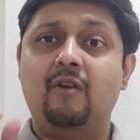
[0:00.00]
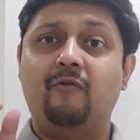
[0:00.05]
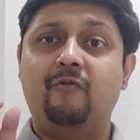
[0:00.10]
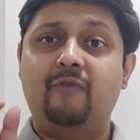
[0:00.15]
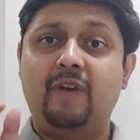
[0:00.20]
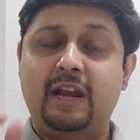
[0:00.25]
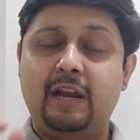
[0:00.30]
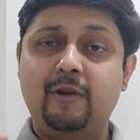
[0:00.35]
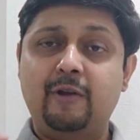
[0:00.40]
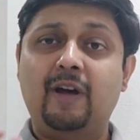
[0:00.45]

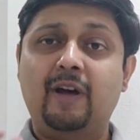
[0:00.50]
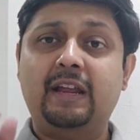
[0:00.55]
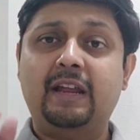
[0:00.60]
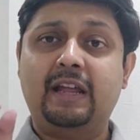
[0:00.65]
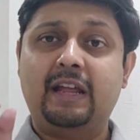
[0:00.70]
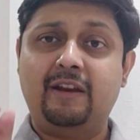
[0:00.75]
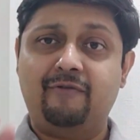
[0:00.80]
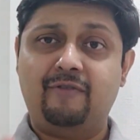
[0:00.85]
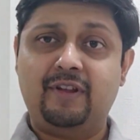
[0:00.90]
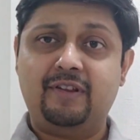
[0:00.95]
When you are
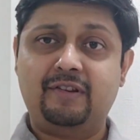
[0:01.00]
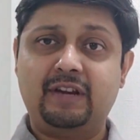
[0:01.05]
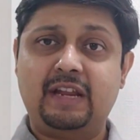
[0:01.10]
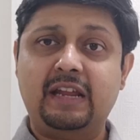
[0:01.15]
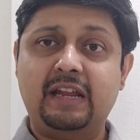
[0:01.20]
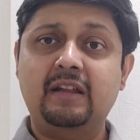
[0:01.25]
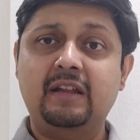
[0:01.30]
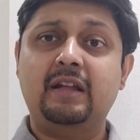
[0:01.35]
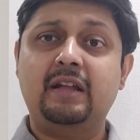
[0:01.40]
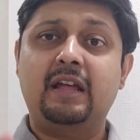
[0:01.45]

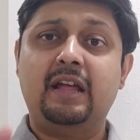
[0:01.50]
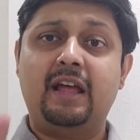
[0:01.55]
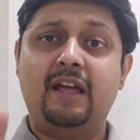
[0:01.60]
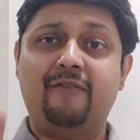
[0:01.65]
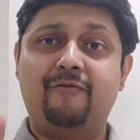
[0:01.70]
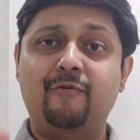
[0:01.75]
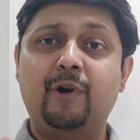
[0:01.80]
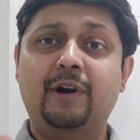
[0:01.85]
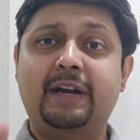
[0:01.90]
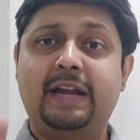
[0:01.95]
investing,
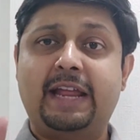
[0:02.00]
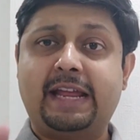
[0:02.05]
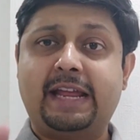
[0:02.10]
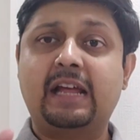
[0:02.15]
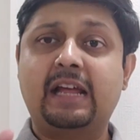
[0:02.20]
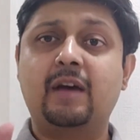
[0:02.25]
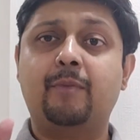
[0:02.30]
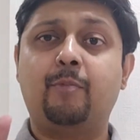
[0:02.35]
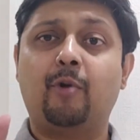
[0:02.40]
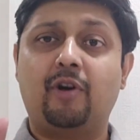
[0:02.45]
if you are
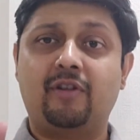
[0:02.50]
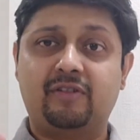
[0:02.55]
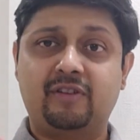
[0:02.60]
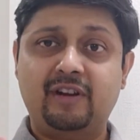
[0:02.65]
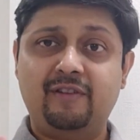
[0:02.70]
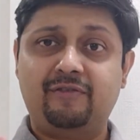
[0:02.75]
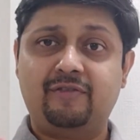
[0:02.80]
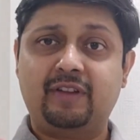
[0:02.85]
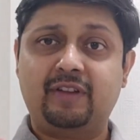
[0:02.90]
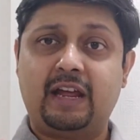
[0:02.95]
taking a
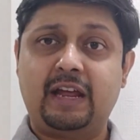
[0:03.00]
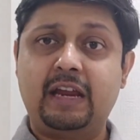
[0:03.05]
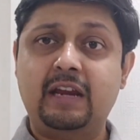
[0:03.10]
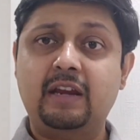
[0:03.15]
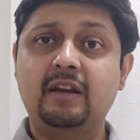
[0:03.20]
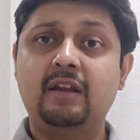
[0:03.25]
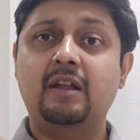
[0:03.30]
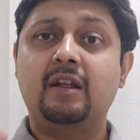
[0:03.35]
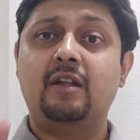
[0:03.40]
positive sign,